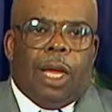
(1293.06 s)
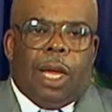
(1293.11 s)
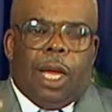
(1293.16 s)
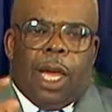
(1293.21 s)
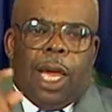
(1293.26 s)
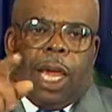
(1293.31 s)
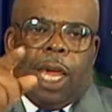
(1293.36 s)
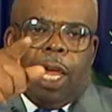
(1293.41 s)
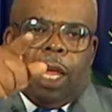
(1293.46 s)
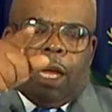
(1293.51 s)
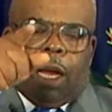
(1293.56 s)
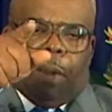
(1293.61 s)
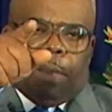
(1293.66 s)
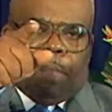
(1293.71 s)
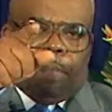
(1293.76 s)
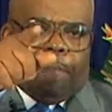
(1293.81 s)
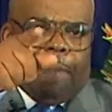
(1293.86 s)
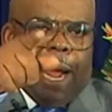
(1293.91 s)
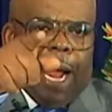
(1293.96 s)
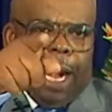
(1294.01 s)
he
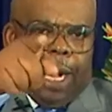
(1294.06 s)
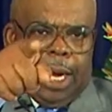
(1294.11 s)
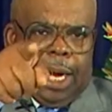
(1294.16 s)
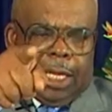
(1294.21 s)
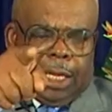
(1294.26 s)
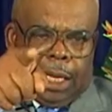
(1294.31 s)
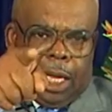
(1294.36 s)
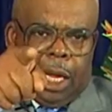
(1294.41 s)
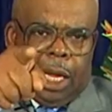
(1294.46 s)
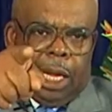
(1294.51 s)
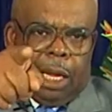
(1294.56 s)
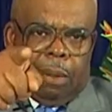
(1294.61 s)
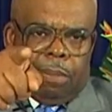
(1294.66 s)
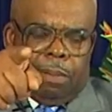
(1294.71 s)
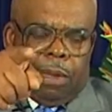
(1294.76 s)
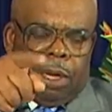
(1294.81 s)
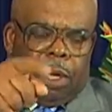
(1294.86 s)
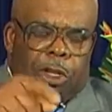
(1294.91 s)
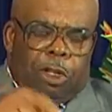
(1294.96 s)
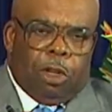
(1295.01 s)
commanded them
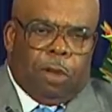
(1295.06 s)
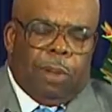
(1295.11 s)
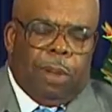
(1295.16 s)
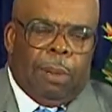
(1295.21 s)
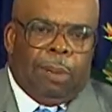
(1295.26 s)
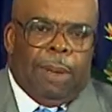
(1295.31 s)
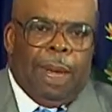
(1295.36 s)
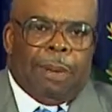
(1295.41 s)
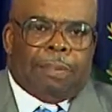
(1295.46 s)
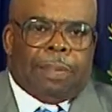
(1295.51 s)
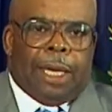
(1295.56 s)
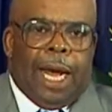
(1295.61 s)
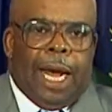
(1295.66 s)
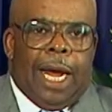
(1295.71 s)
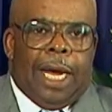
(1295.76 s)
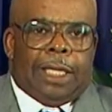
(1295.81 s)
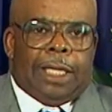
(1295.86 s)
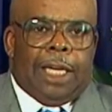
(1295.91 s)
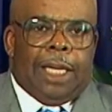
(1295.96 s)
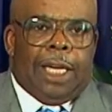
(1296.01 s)
to be
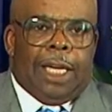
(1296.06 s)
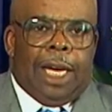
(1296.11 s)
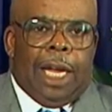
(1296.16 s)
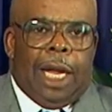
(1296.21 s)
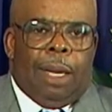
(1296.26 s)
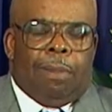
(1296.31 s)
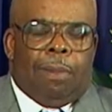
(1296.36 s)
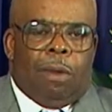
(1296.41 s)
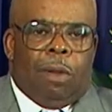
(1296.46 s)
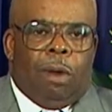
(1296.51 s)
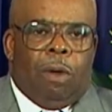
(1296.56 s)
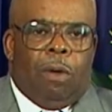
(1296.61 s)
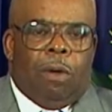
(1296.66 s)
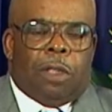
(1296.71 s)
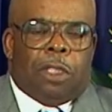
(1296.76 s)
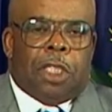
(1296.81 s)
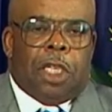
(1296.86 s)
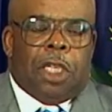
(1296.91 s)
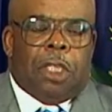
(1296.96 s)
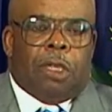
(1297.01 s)
baptized in the name of the
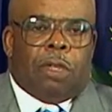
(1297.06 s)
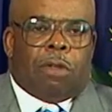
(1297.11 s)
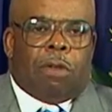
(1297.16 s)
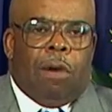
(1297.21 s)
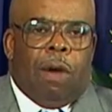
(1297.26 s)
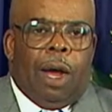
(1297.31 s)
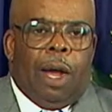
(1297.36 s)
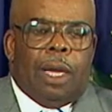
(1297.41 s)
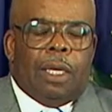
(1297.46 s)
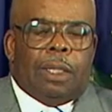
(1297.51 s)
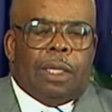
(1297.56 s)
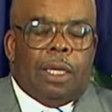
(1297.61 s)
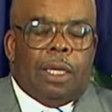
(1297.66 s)
Lord Jesus Christ.